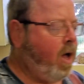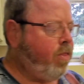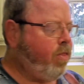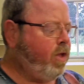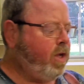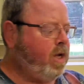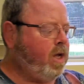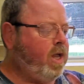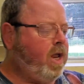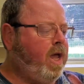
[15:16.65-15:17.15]
I
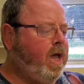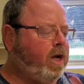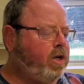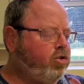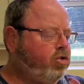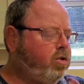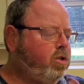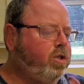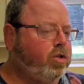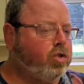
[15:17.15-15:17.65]
think an
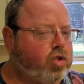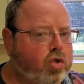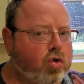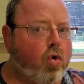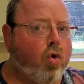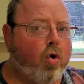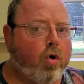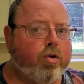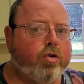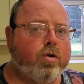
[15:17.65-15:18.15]
excellent
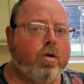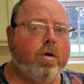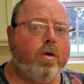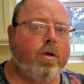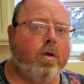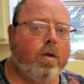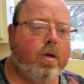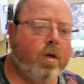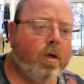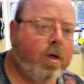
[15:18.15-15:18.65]
source
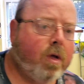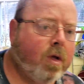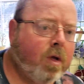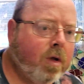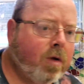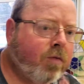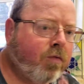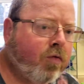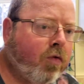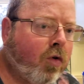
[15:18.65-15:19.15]

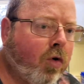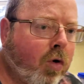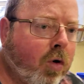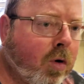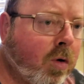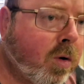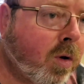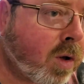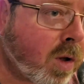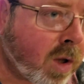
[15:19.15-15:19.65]

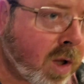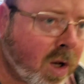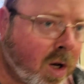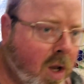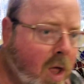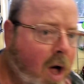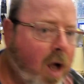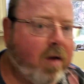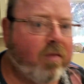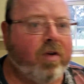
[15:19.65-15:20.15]
for a
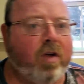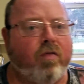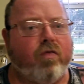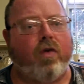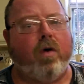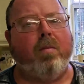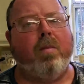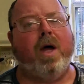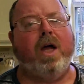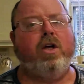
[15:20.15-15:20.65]
lot of
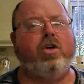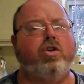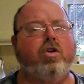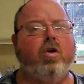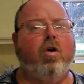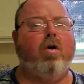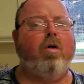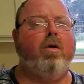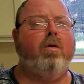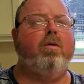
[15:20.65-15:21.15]
information
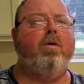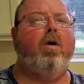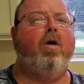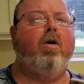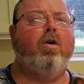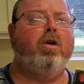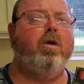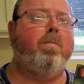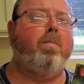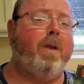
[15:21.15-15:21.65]

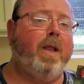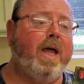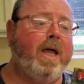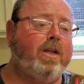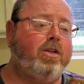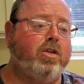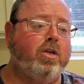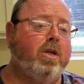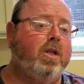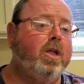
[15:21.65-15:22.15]
on your
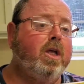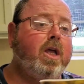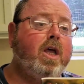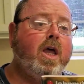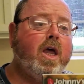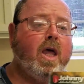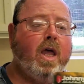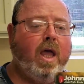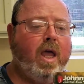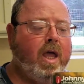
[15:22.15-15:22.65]
plants, and
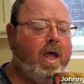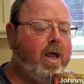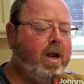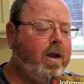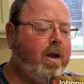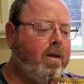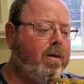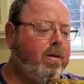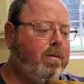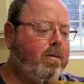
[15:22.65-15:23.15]

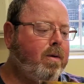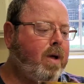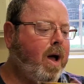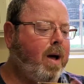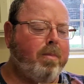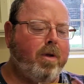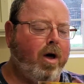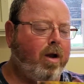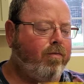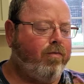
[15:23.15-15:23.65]

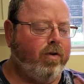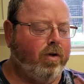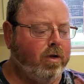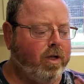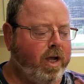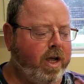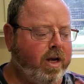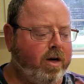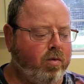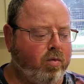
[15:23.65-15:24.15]
I'm not
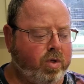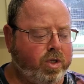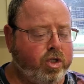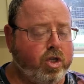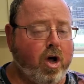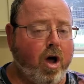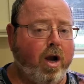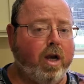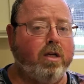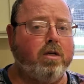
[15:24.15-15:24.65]
affiliated with
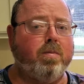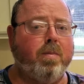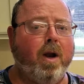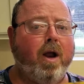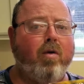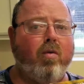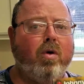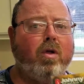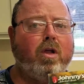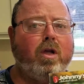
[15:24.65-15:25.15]
Johnny's, but I
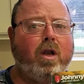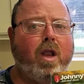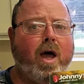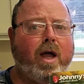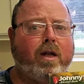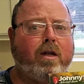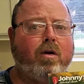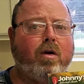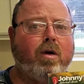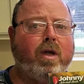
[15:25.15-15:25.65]
really
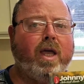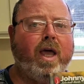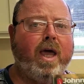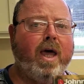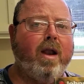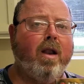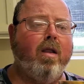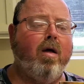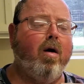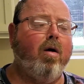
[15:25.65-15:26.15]
like their
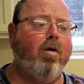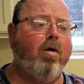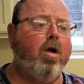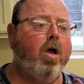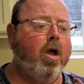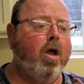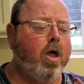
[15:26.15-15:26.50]
catalog.